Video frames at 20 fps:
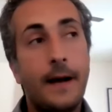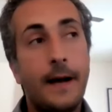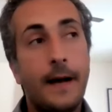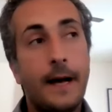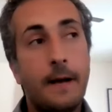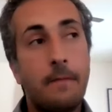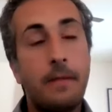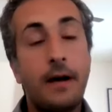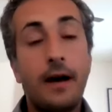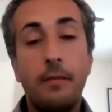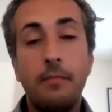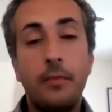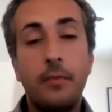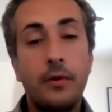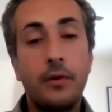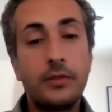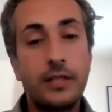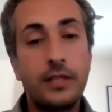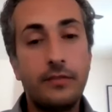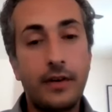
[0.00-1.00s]
Um,
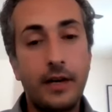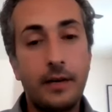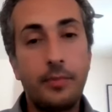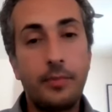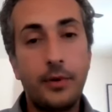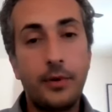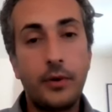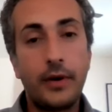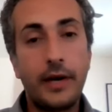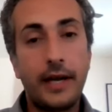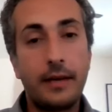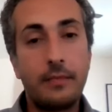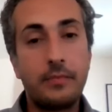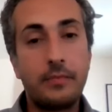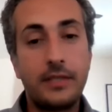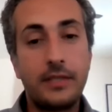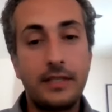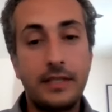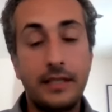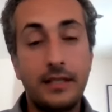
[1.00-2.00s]
most of our
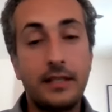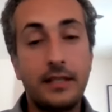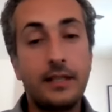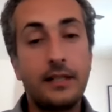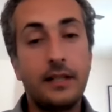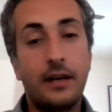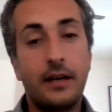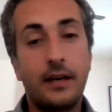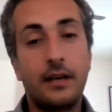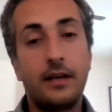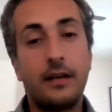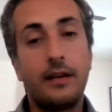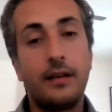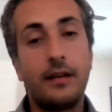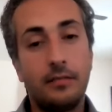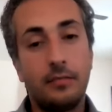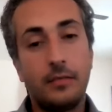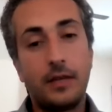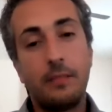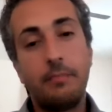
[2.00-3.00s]
programs still are
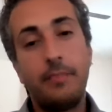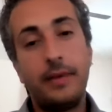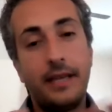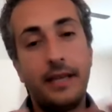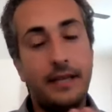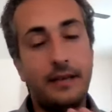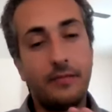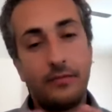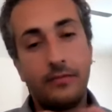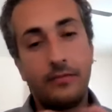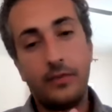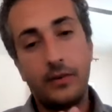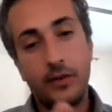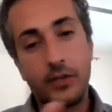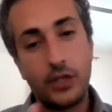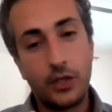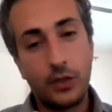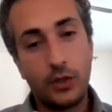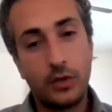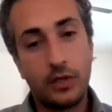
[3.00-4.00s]
a bit
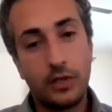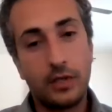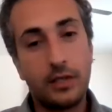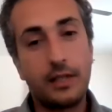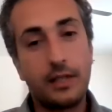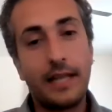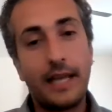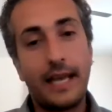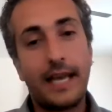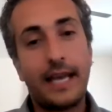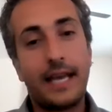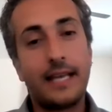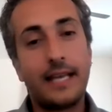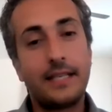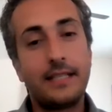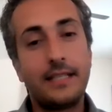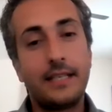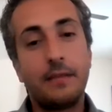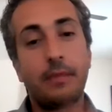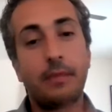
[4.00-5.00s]
virtual
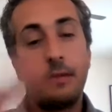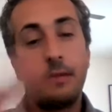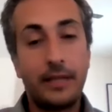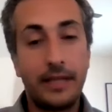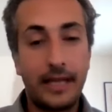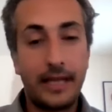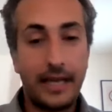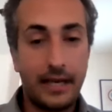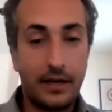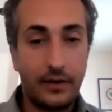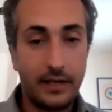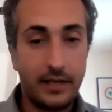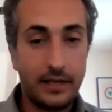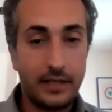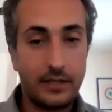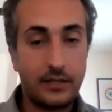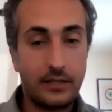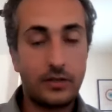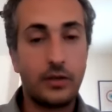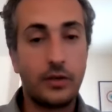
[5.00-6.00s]
and in public
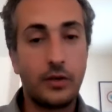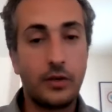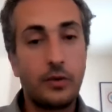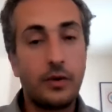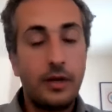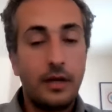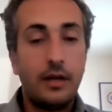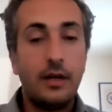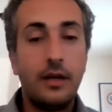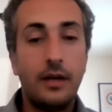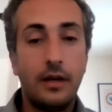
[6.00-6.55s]
areas. So